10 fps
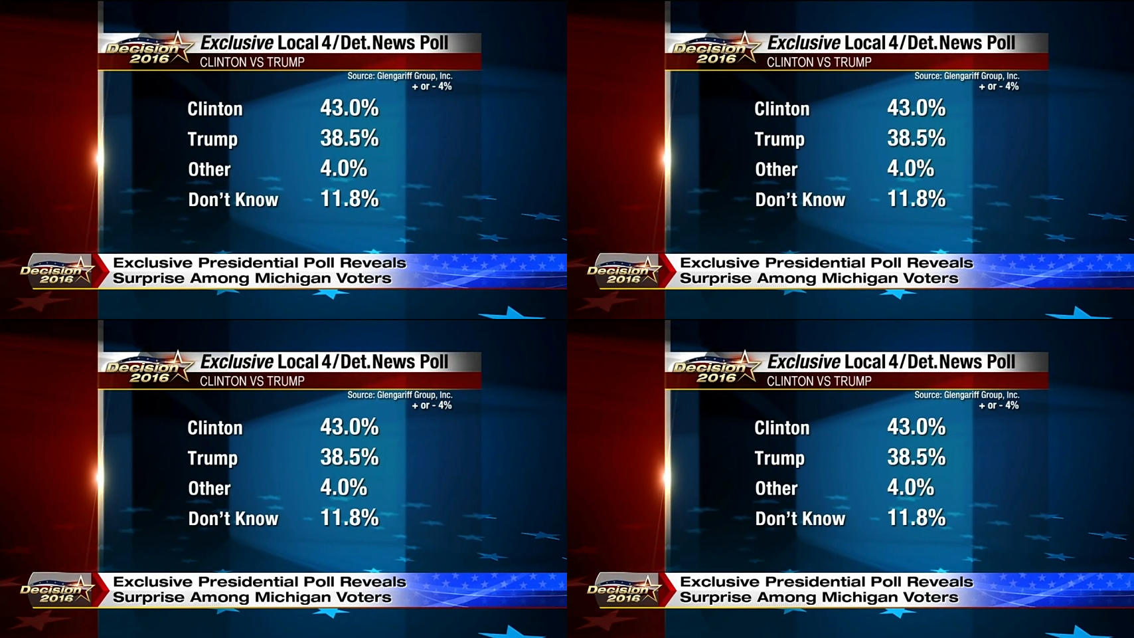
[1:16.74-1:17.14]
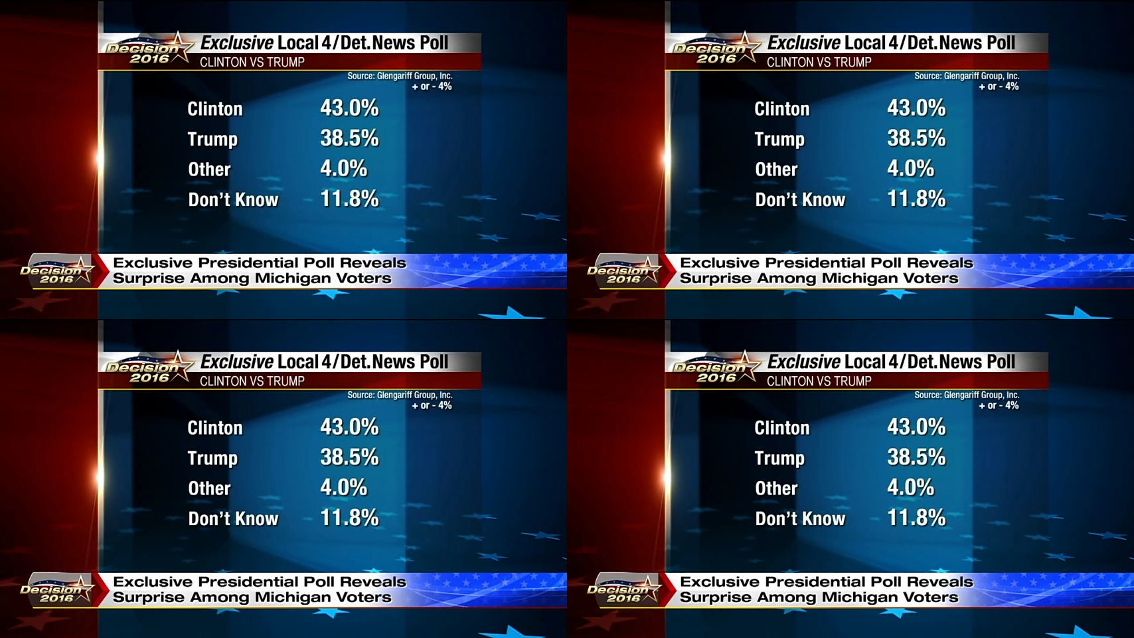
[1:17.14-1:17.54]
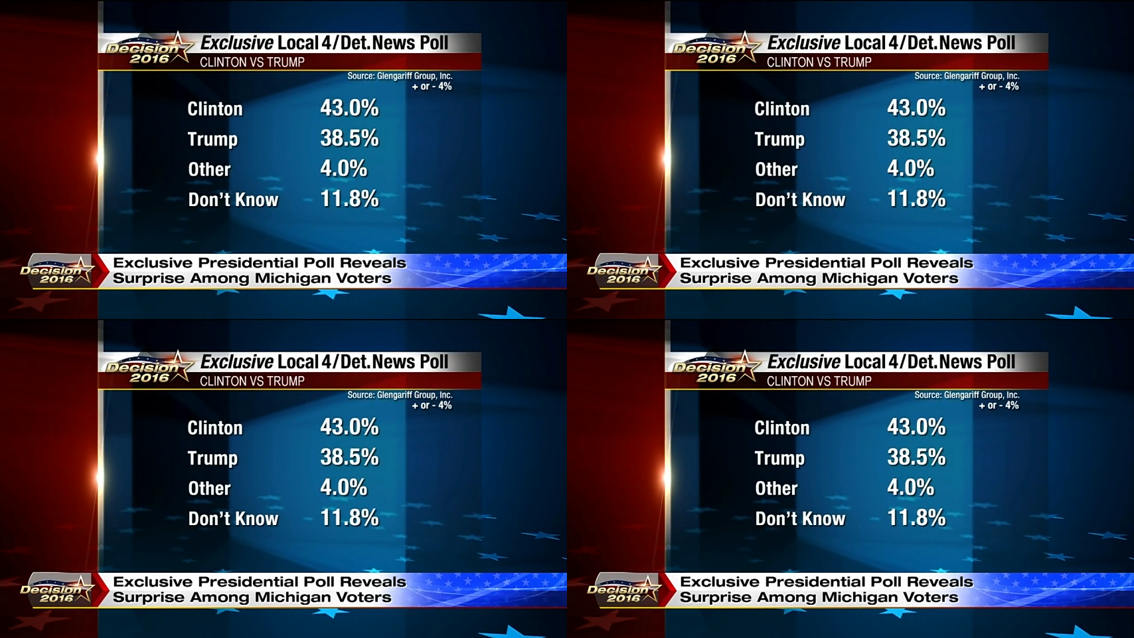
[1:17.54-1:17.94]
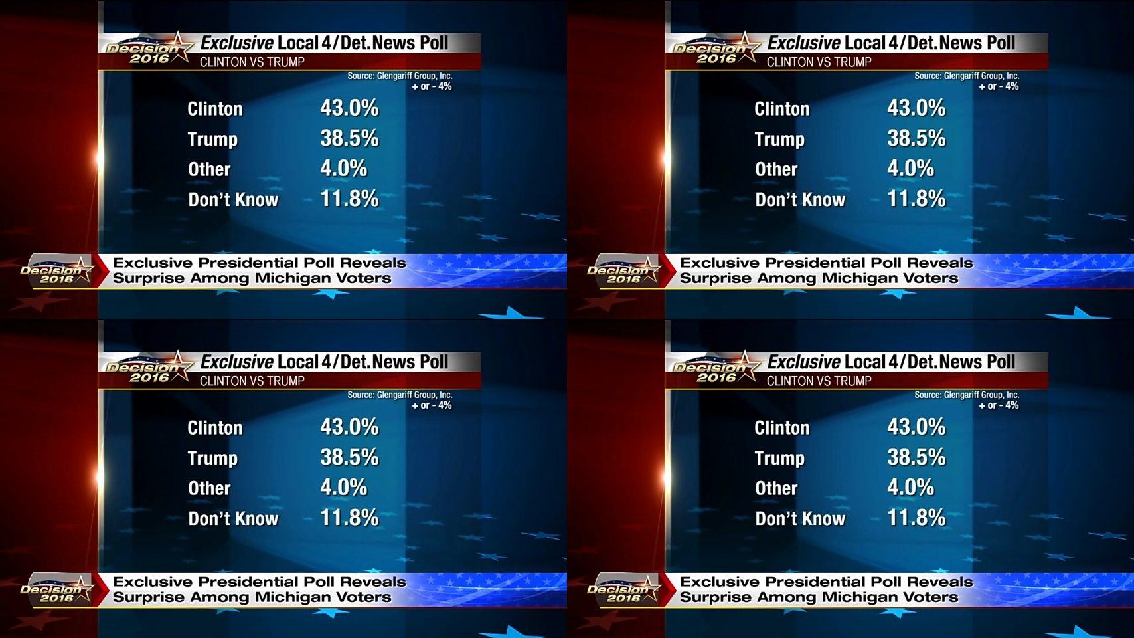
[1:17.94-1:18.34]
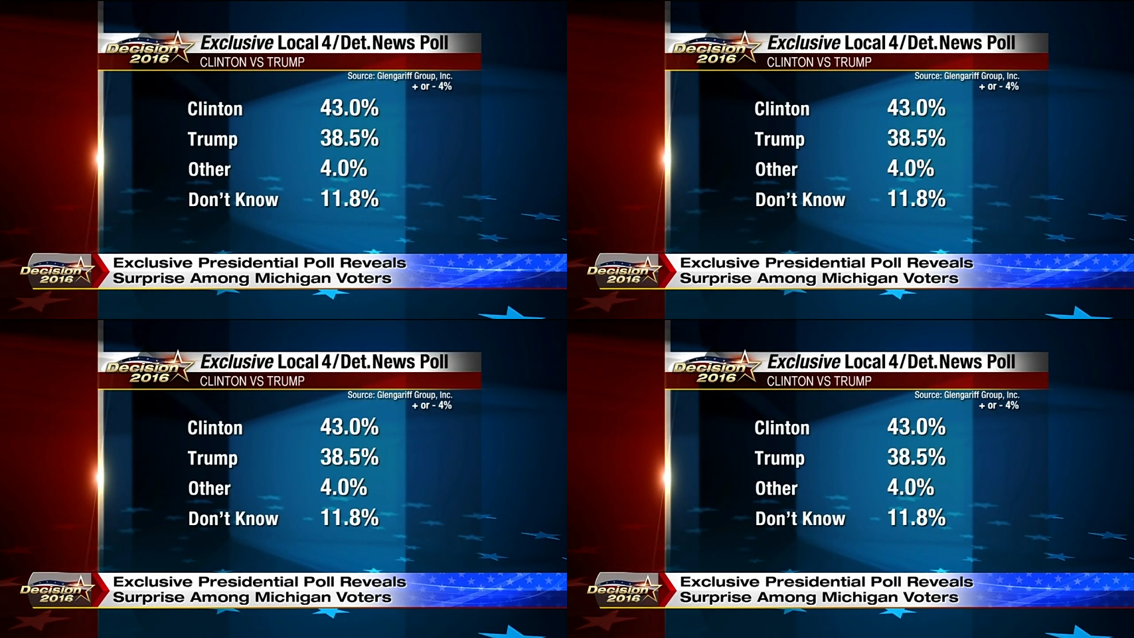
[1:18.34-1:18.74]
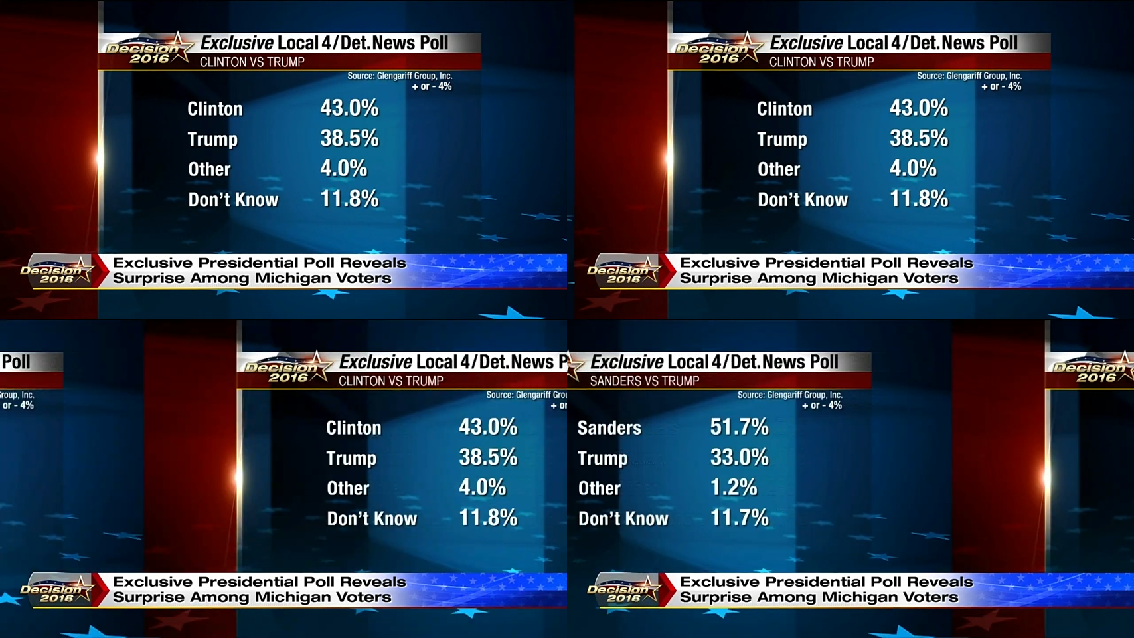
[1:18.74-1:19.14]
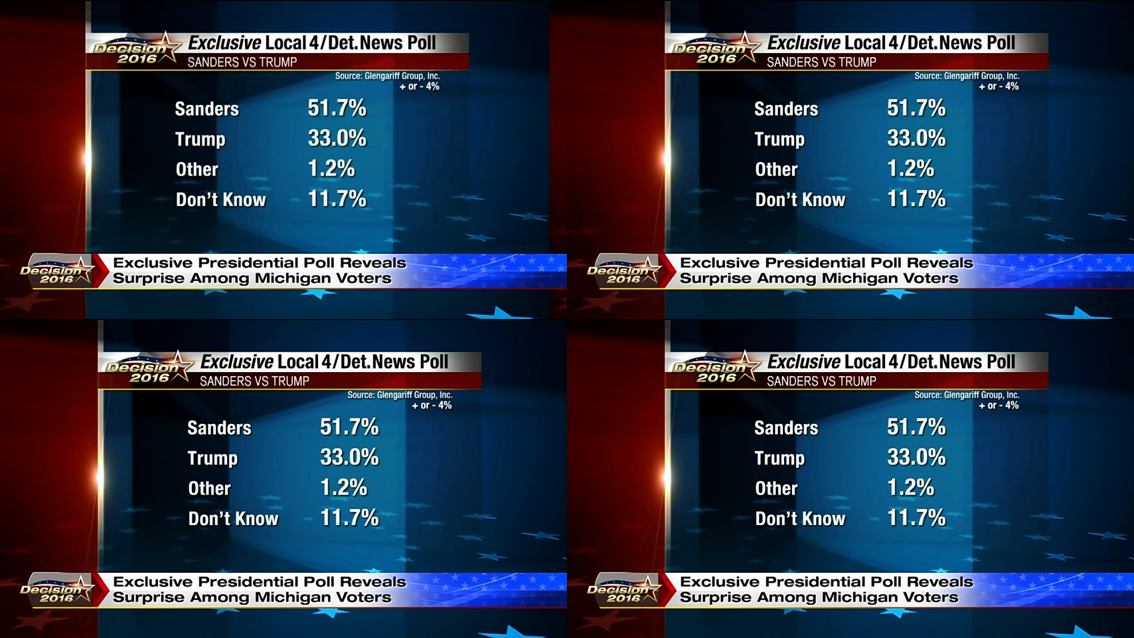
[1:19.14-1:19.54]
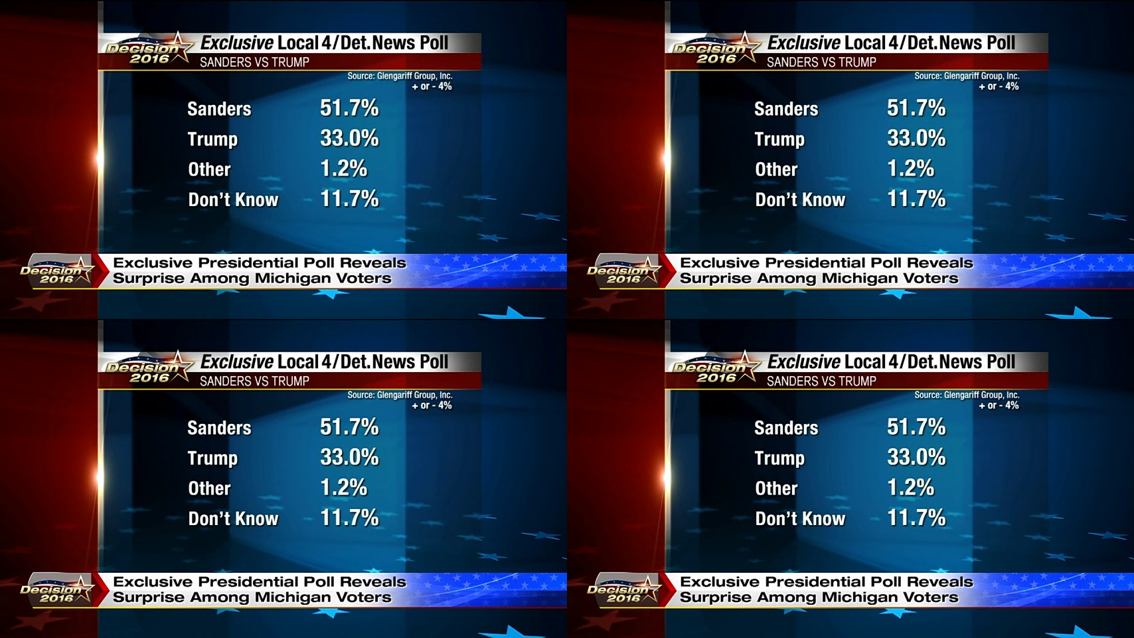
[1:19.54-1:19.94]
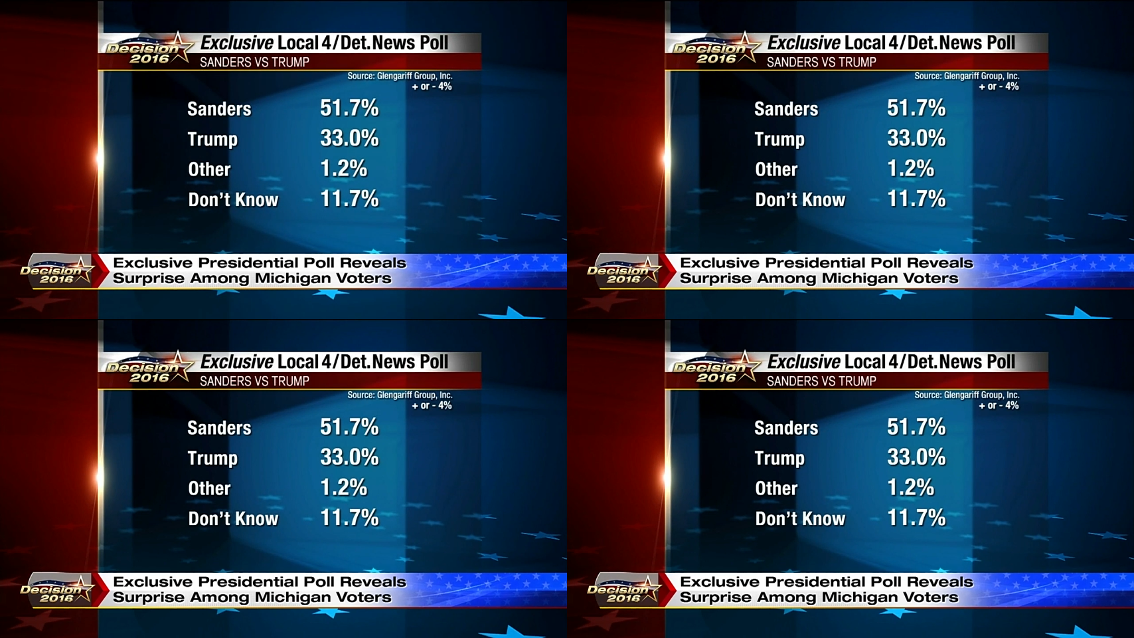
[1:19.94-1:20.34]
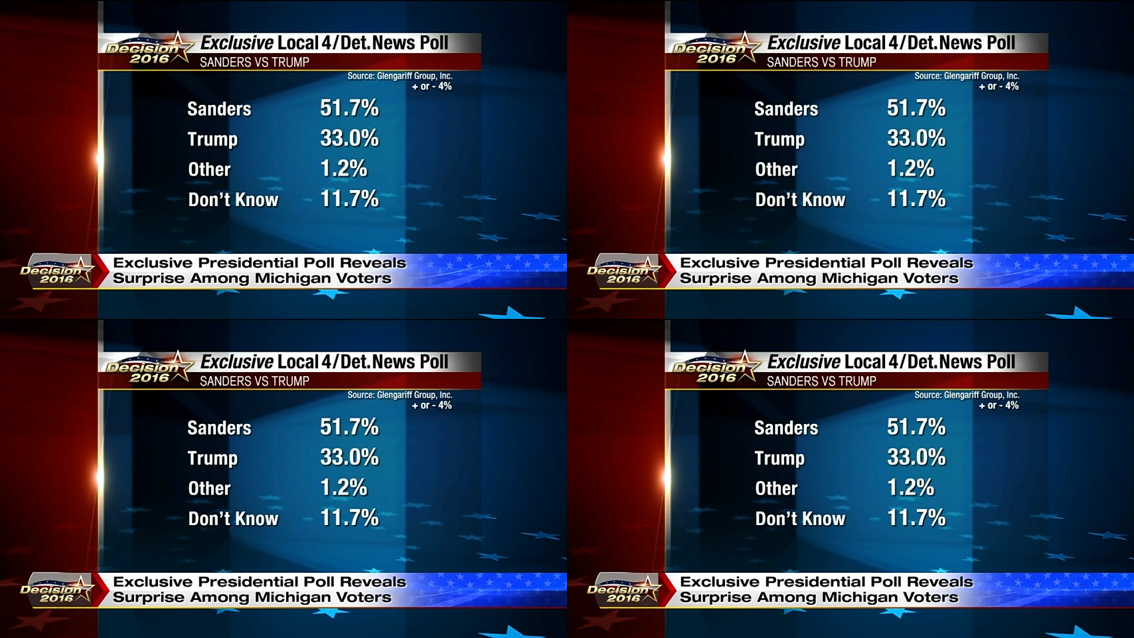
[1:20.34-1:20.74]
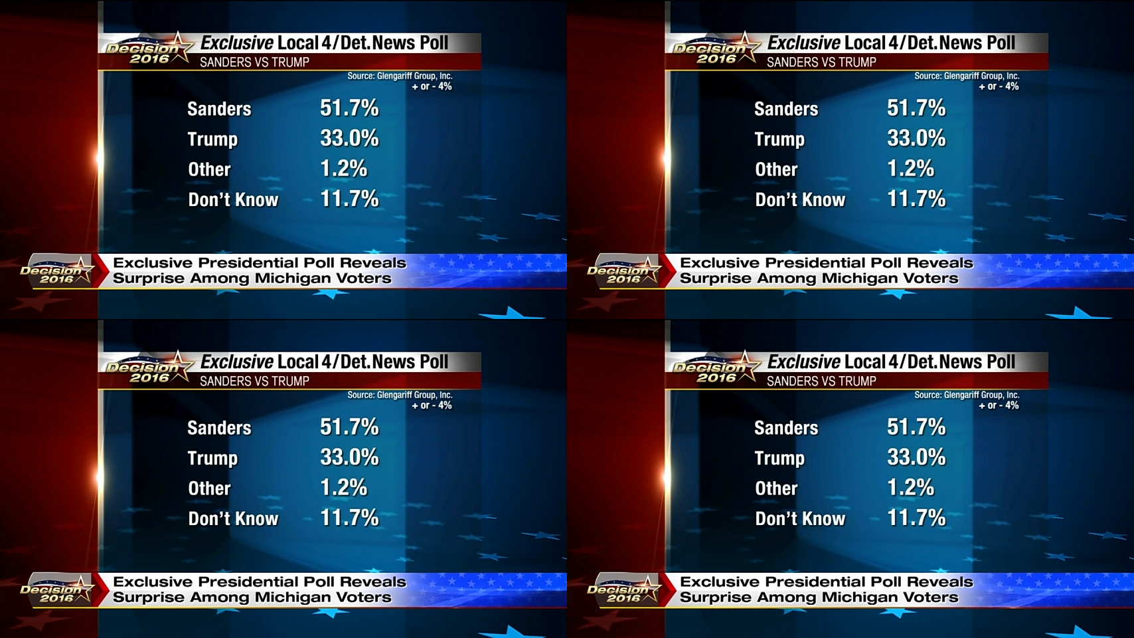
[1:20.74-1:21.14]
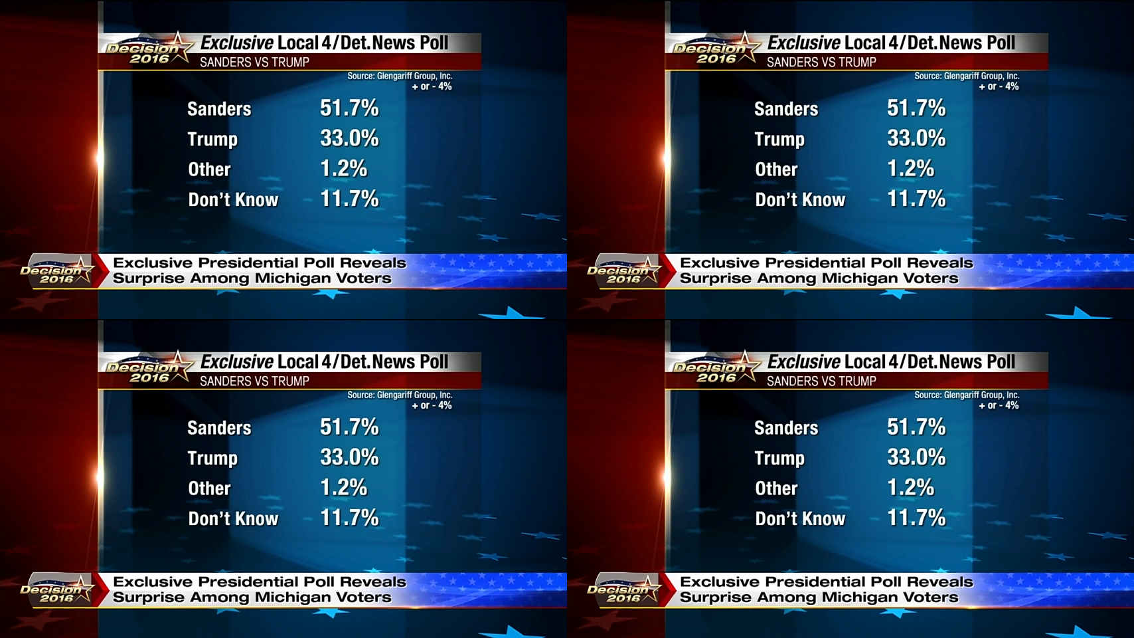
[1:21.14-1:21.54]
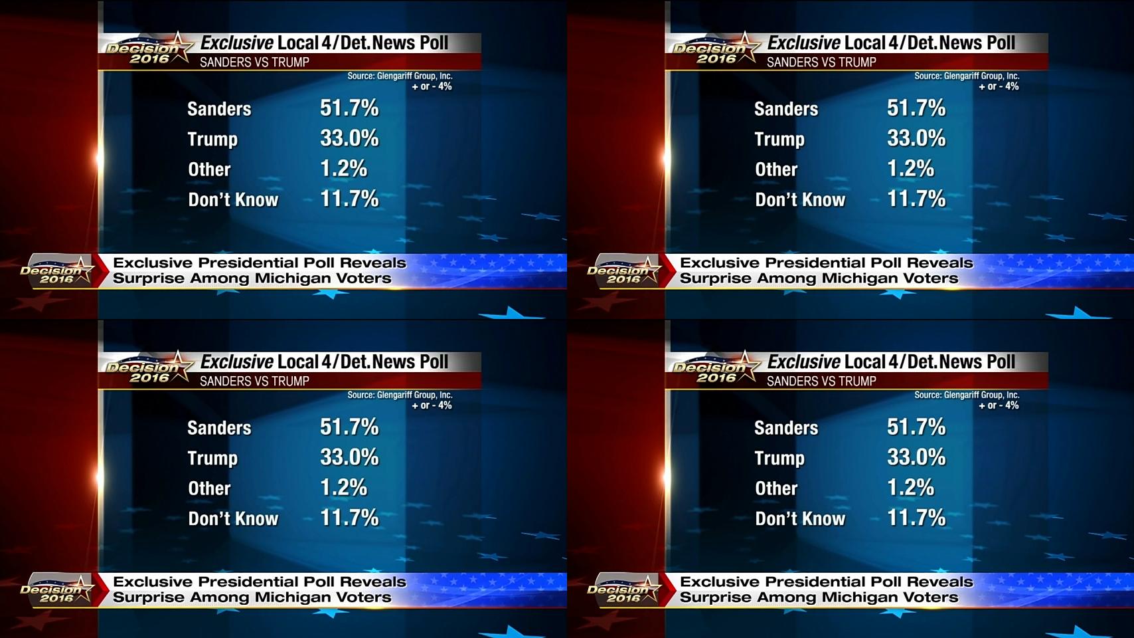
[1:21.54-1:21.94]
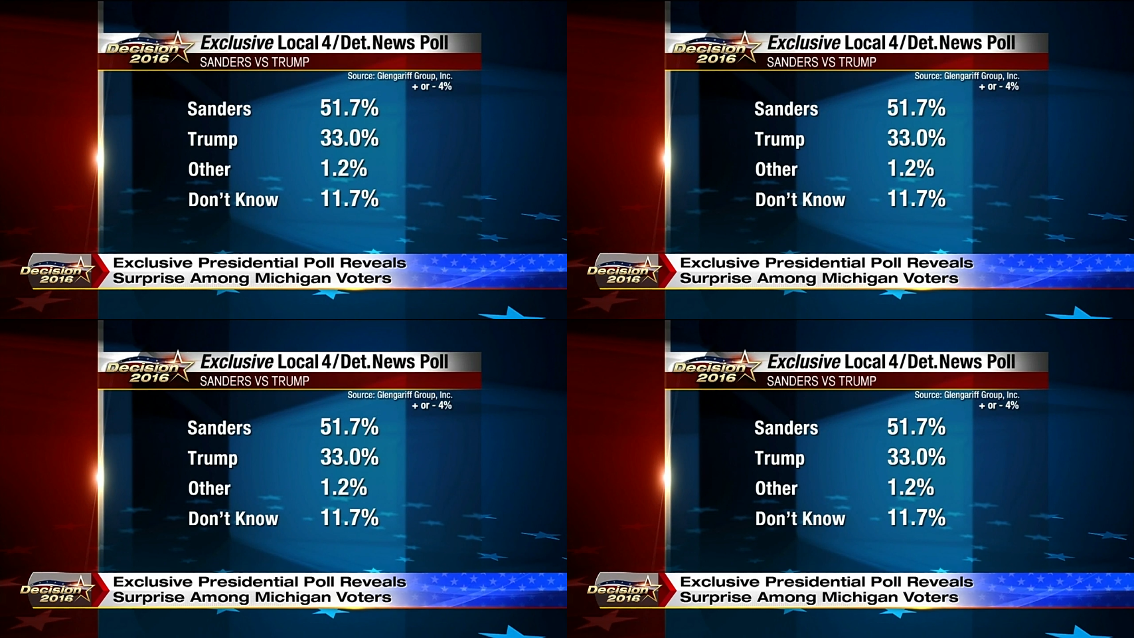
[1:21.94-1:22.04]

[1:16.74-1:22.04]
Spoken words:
No face is visible, so there are no lips to read.